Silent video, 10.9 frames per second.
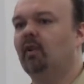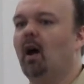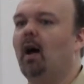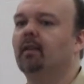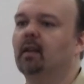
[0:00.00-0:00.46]

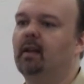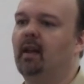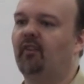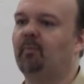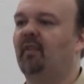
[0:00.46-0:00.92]

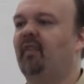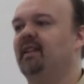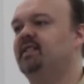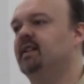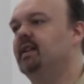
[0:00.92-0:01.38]
godliness, but they
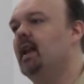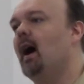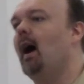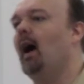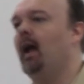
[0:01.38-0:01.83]

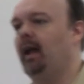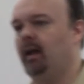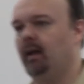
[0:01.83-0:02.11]
deny